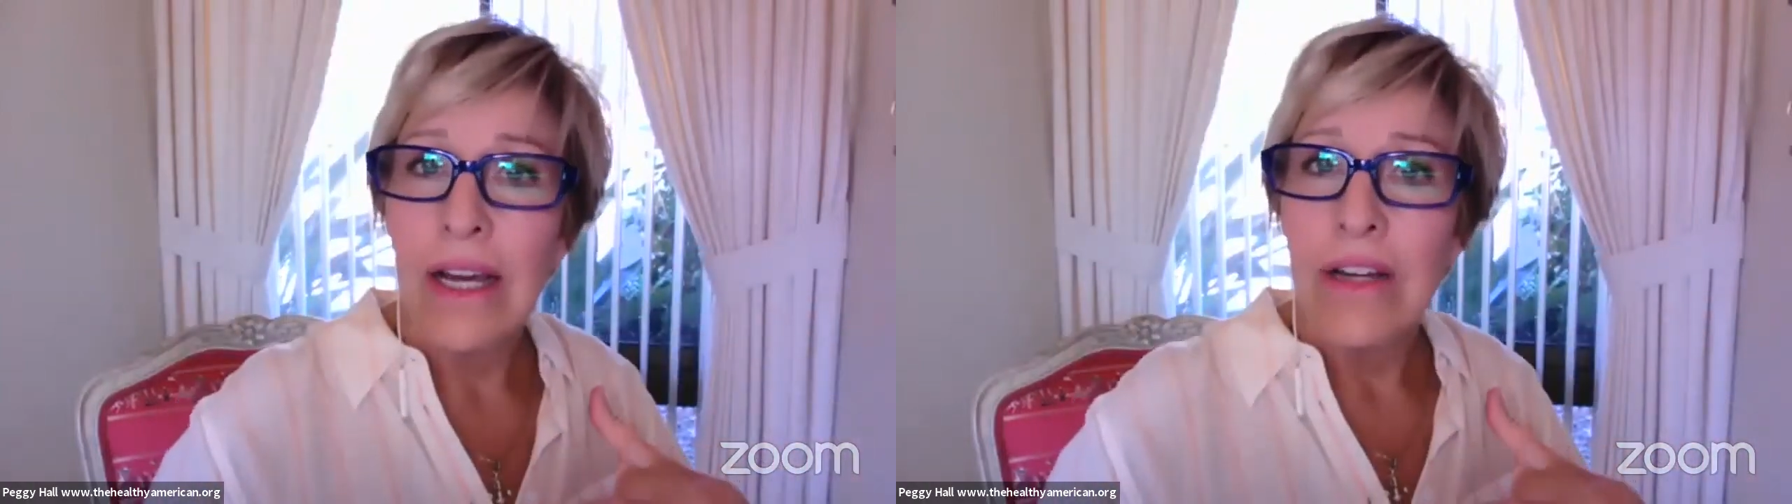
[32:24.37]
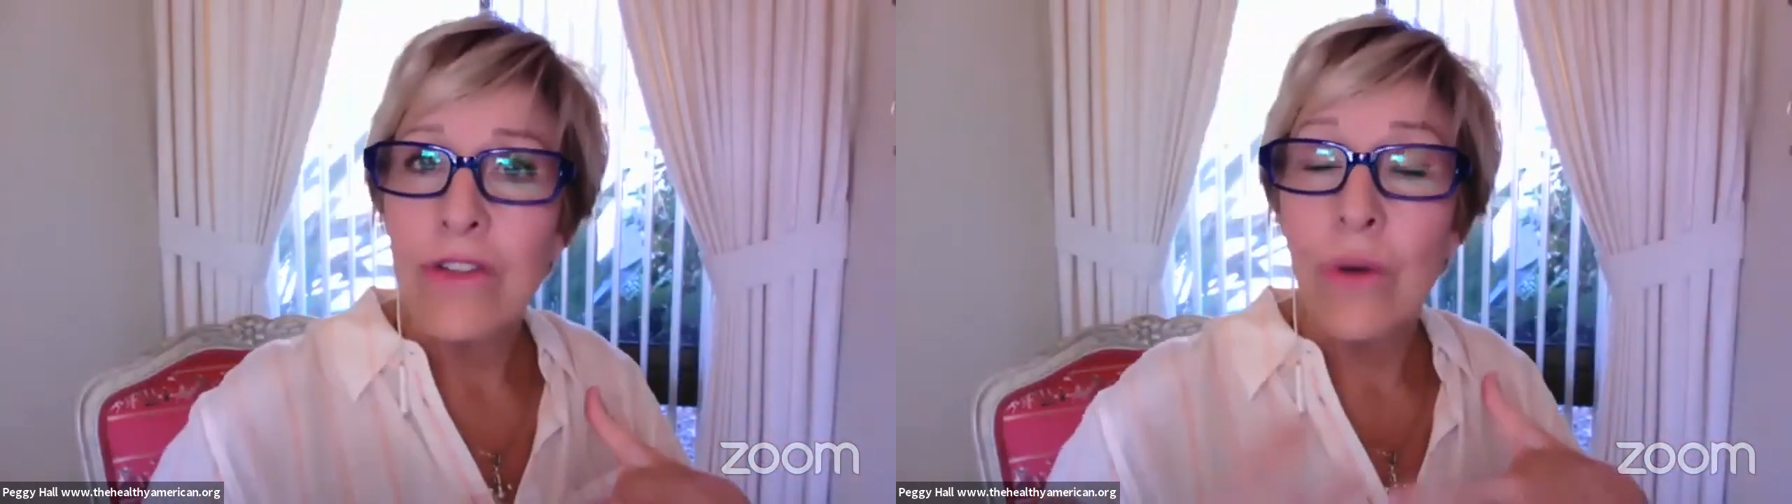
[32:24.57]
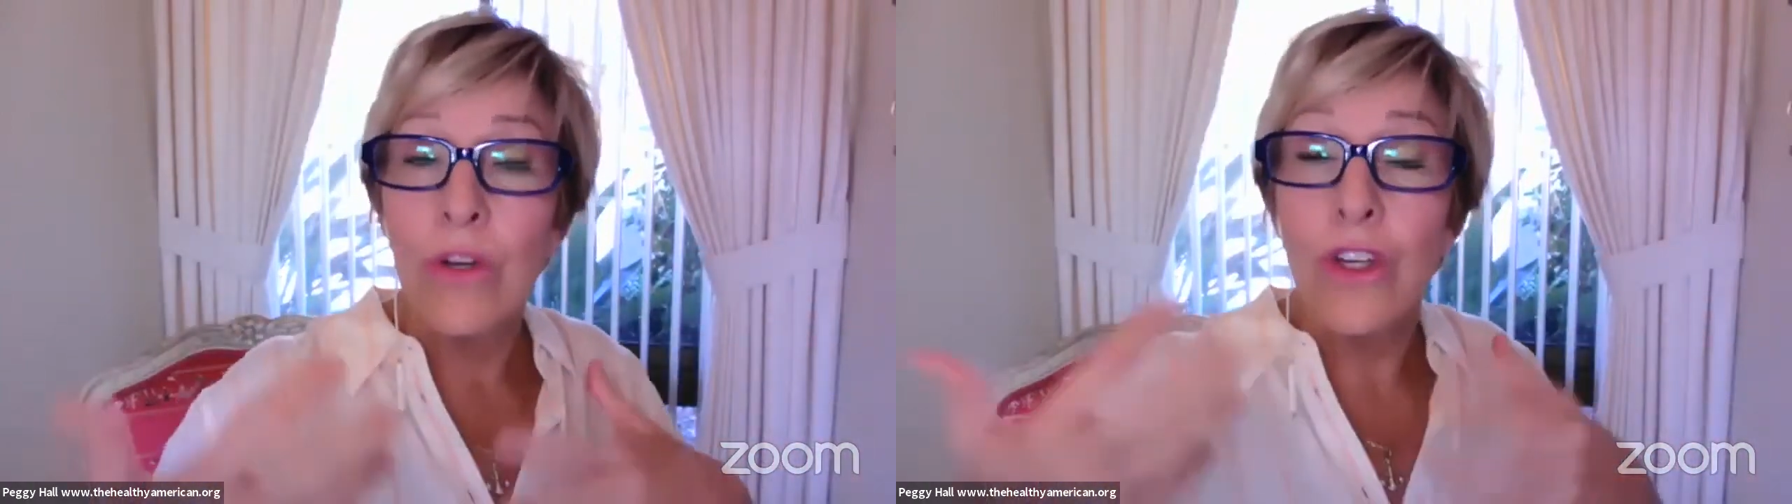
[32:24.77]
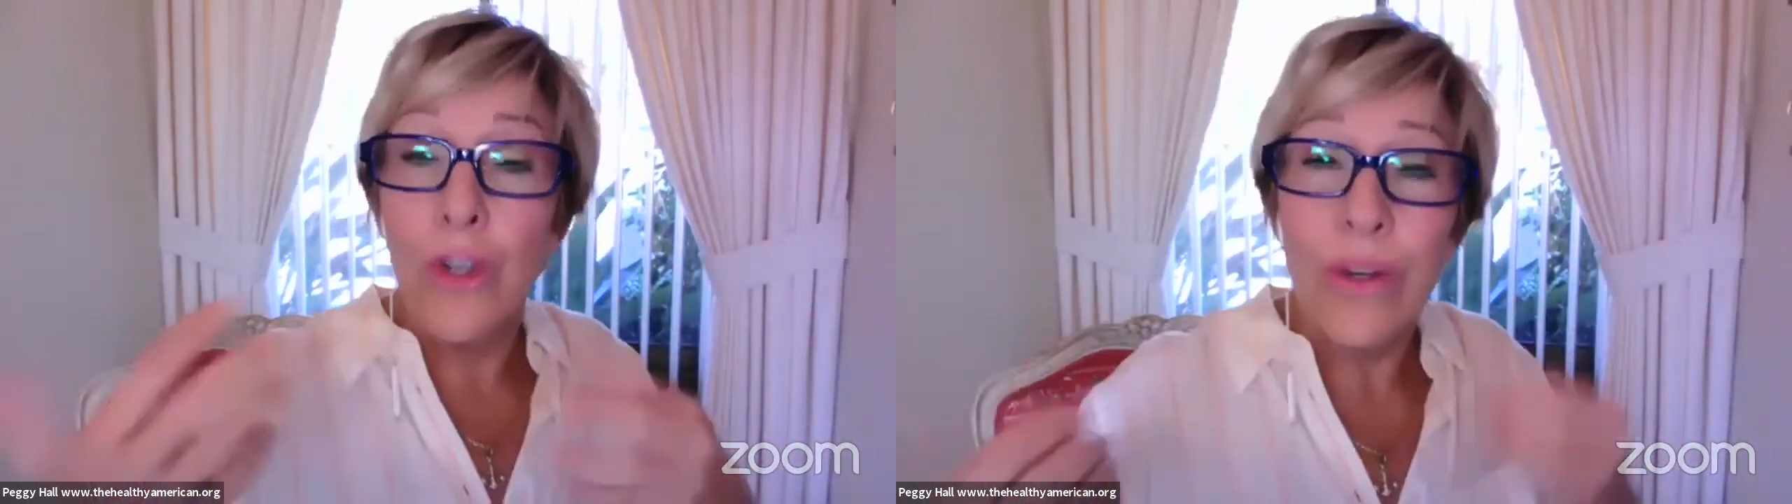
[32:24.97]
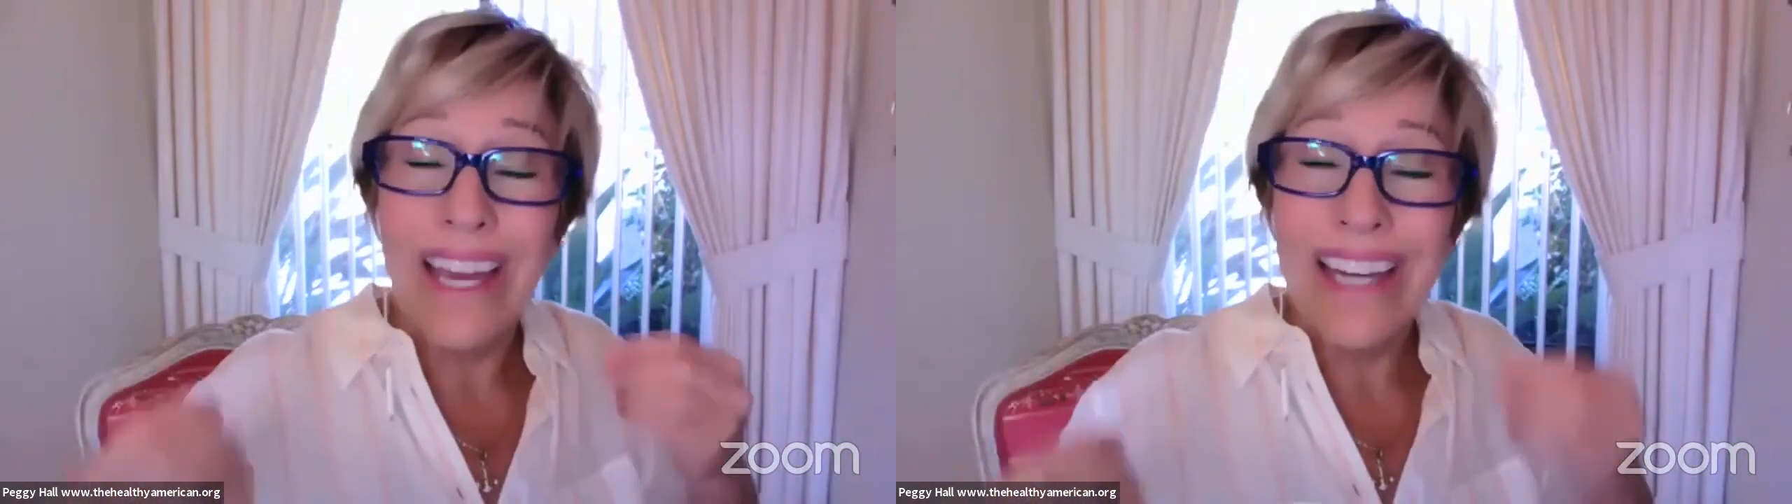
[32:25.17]
So
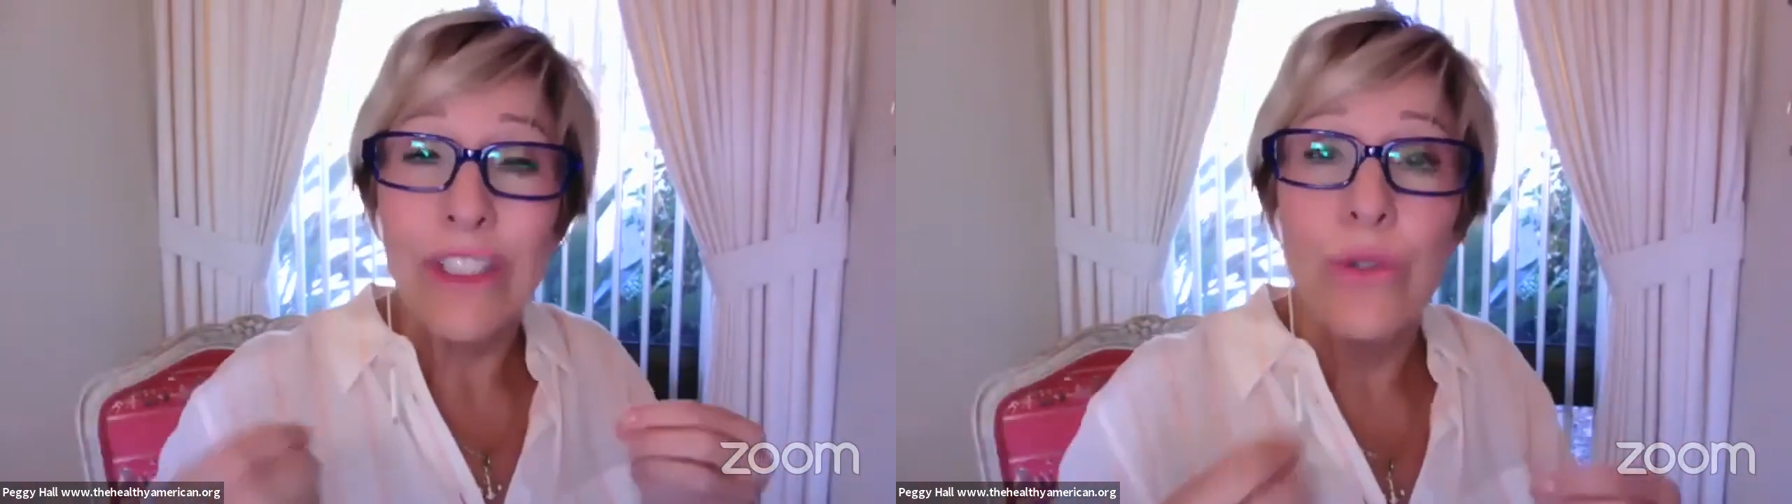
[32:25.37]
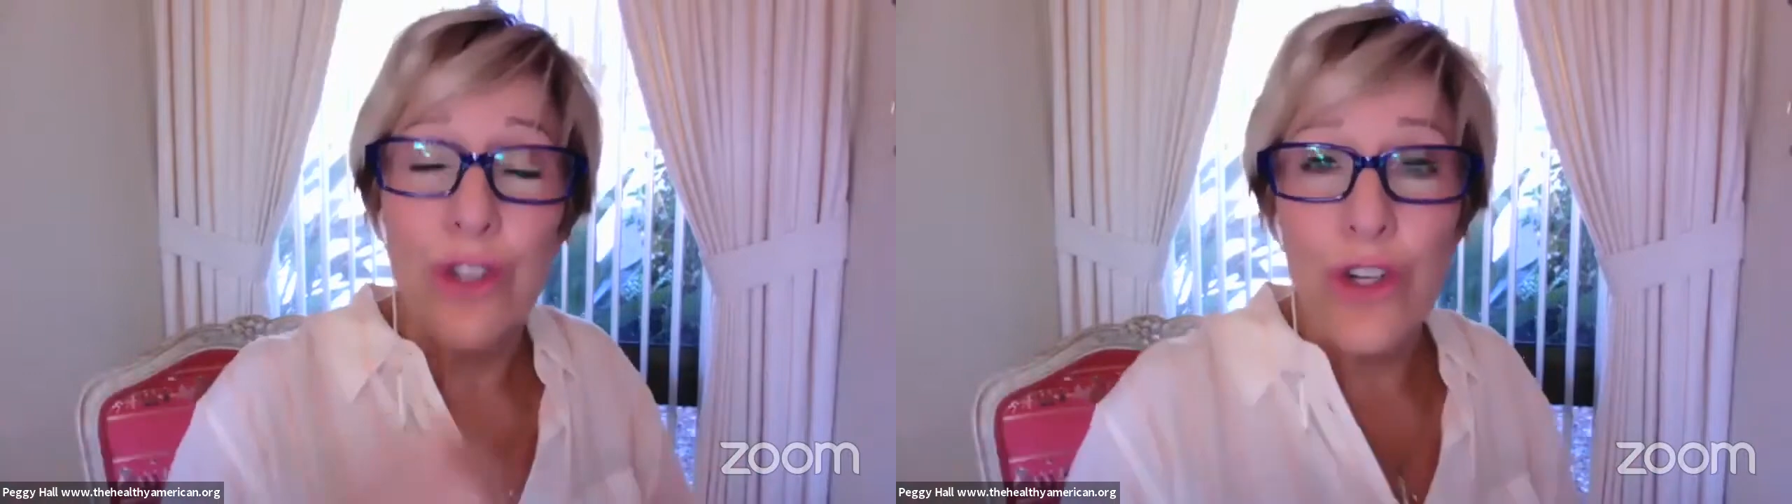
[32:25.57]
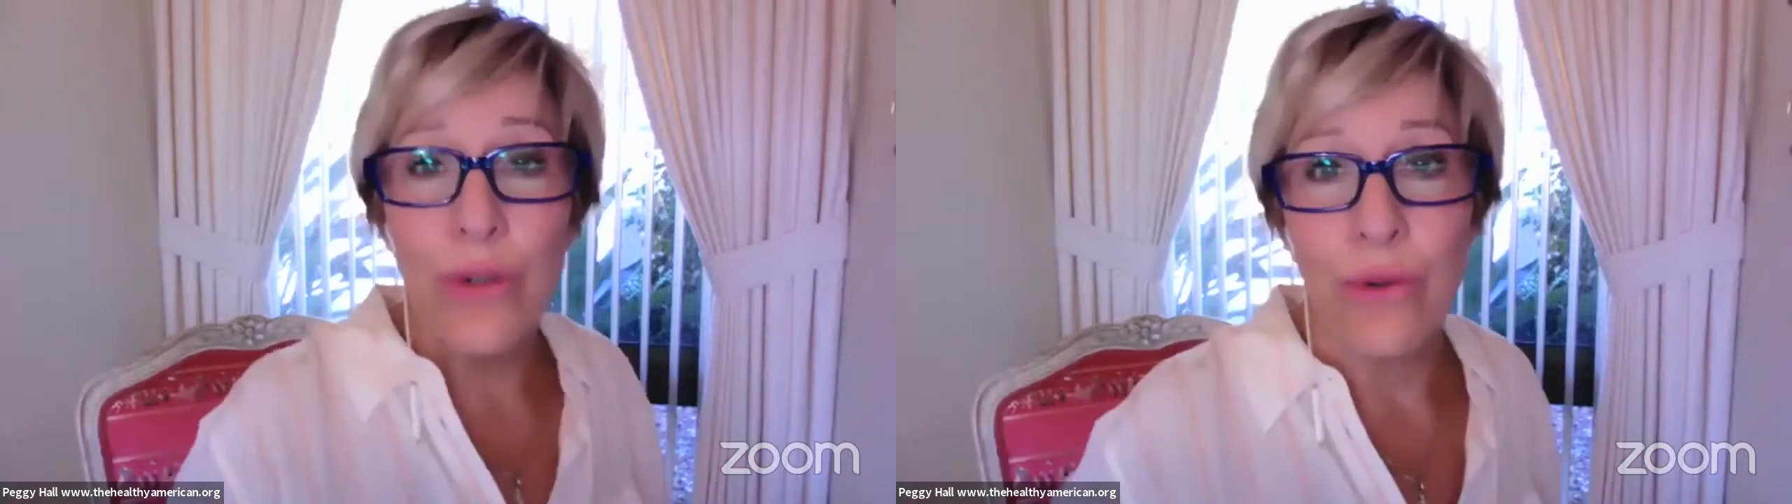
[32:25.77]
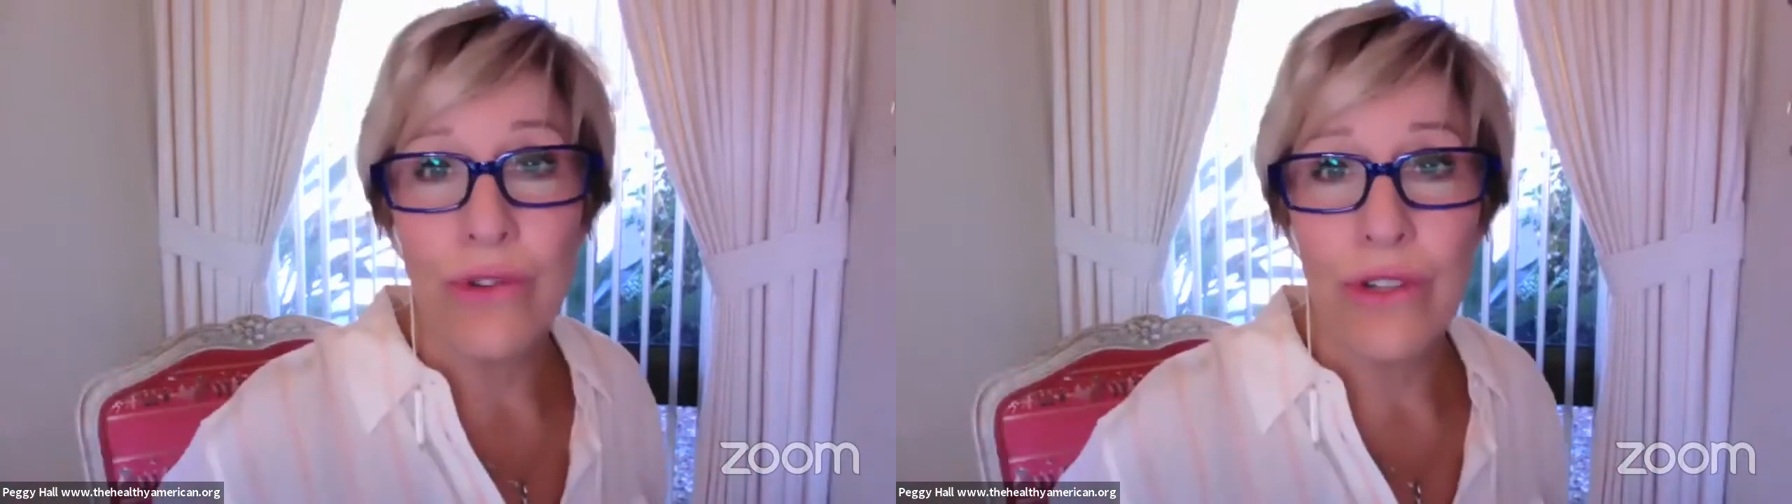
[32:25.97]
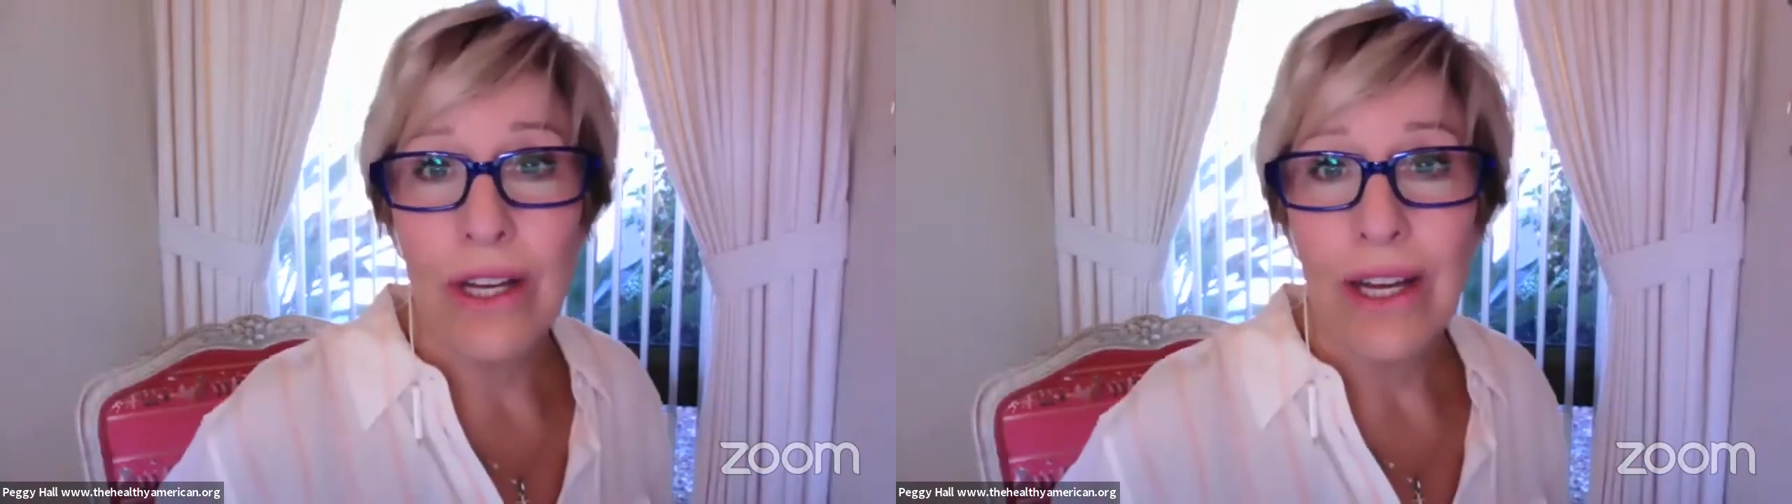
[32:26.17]
you get to choose,